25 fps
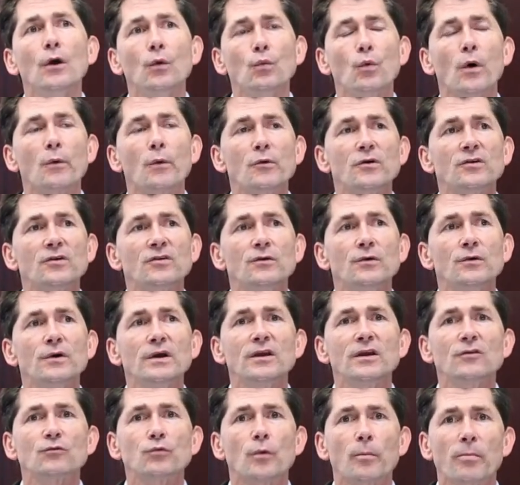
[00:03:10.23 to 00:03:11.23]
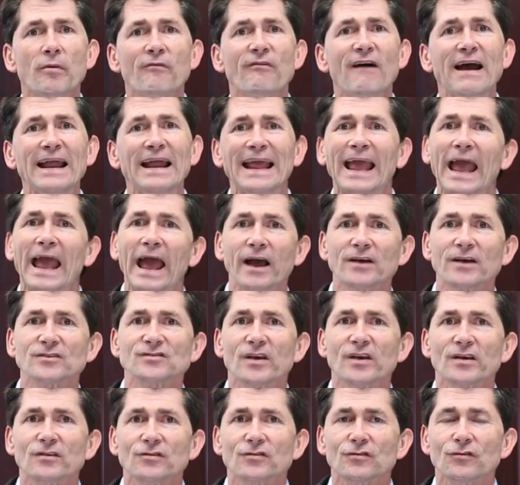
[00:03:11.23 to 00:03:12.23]
what we're doing is we're providing
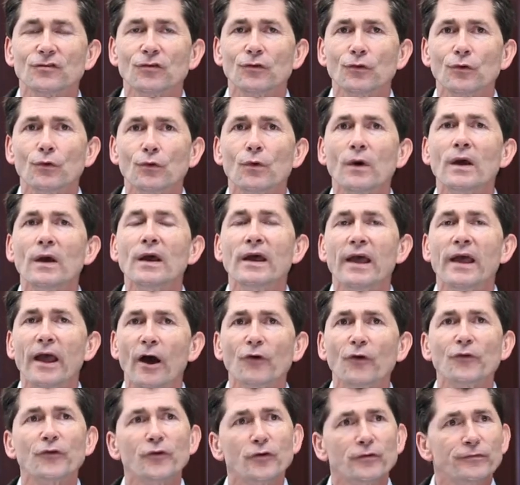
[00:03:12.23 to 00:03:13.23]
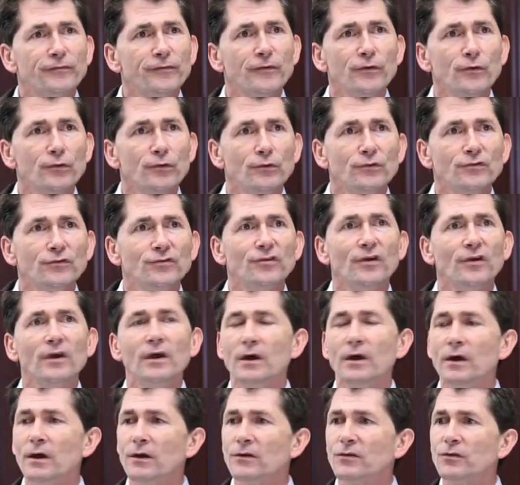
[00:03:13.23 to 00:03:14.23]
access to healthier foods
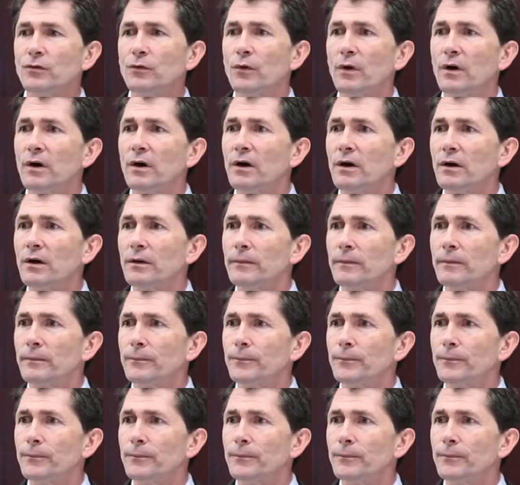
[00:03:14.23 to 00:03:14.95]
to a